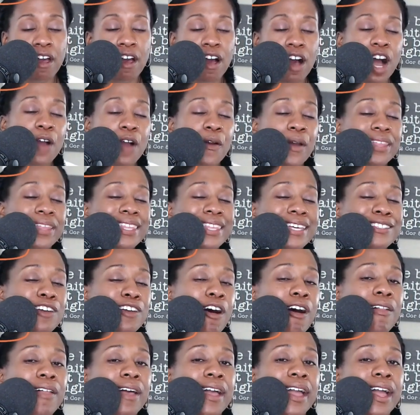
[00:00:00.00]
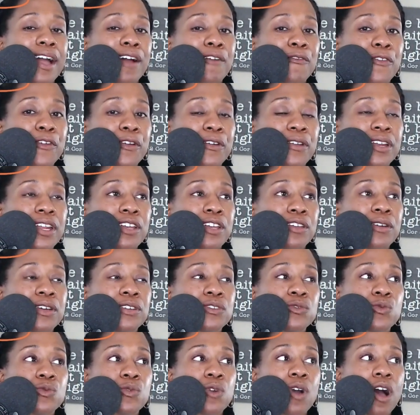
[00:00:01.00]
All right, that's all I have for you today. You guys
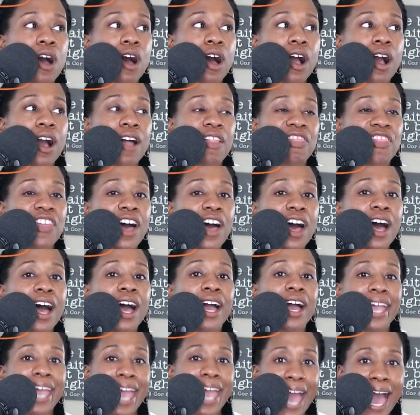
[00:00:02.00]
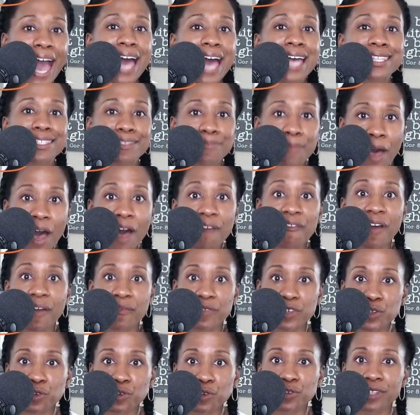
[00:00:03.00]
rock the Casbah. I
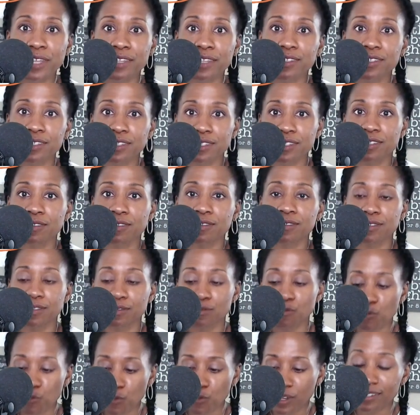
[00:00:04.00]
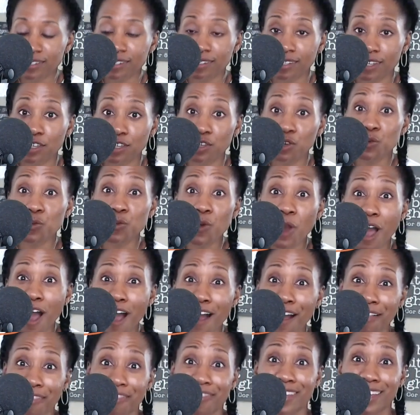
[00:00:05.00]
haven't told you that's recently. You
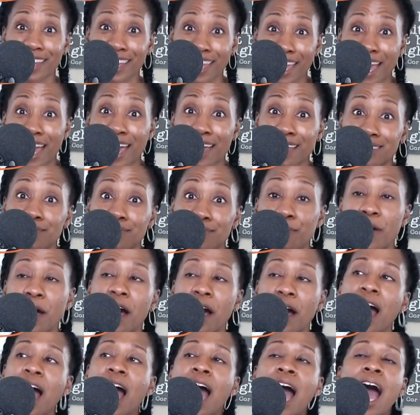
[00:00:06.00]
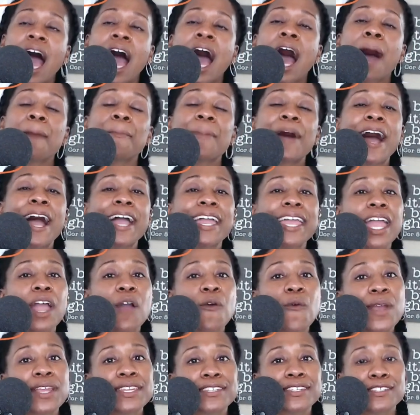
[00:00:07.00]
rock the Casbah. Um, I can't
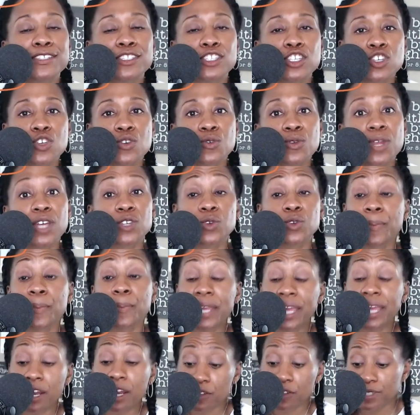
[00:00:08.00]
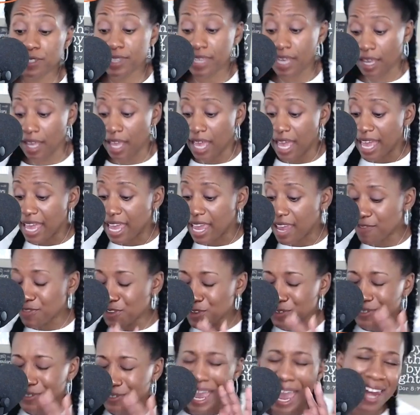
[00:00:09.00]
wait to see you next week. But here's the thing if
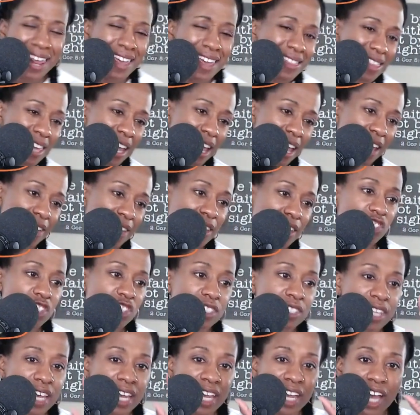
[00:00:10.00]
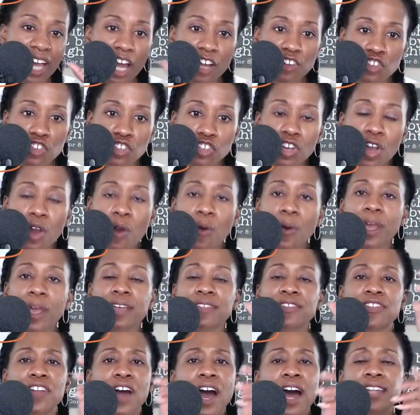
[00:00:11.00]
there's anything that just like got you going,
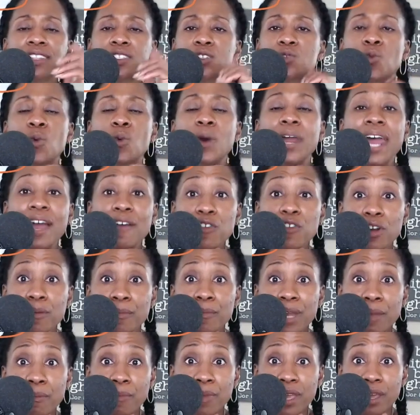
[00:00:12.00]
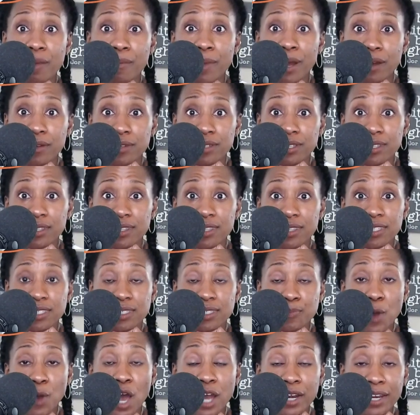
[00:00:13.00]
thoughts, whatever it may be about this
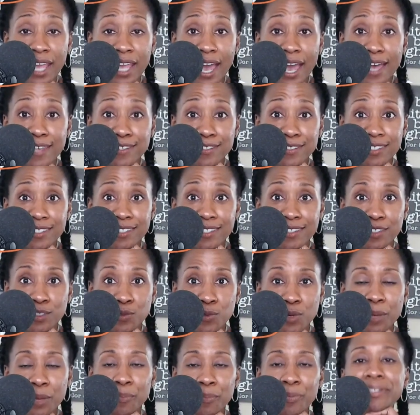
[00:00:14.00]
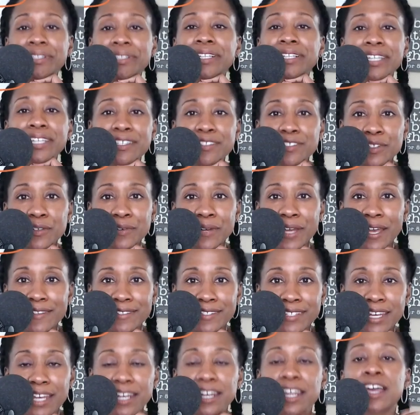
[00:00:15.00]
podcast this week, please don't
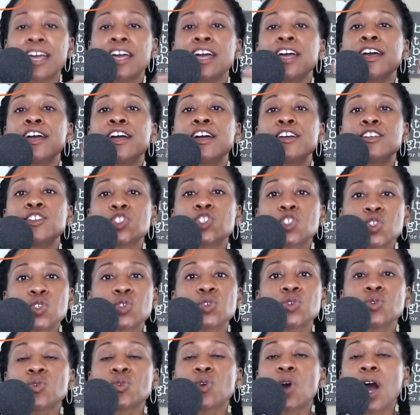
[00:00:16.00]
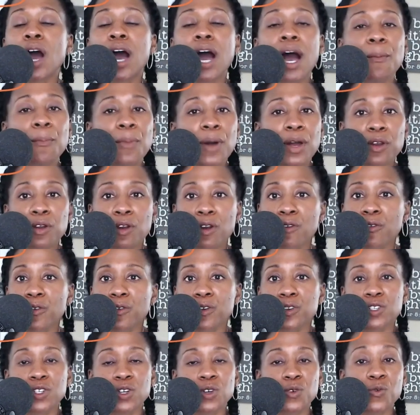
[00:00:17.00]
hesitate to hop on over
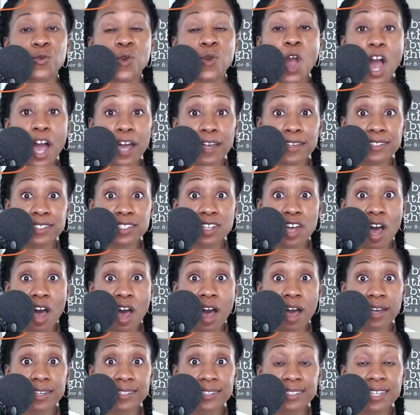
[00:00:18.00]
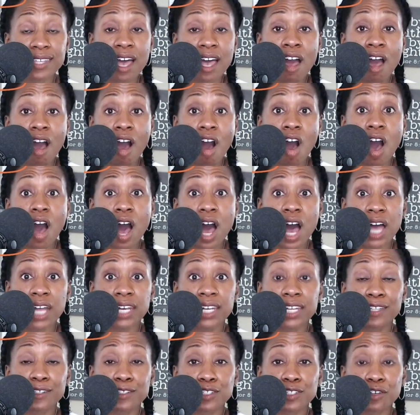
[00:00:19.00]
to RoxTalks on
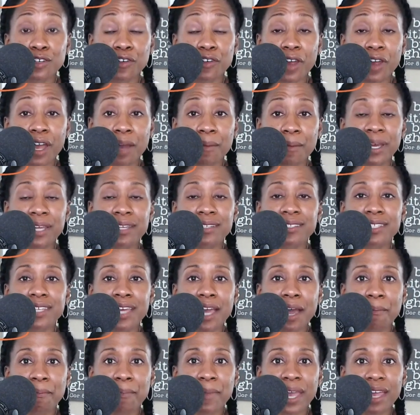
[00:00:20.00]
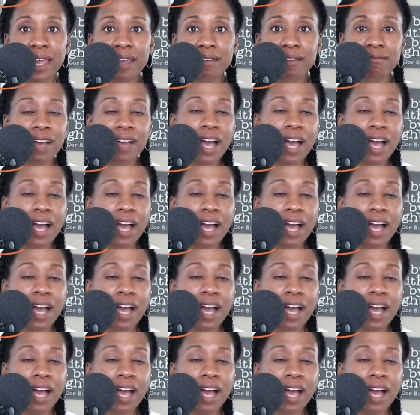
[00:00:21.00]
Instagram and DM me.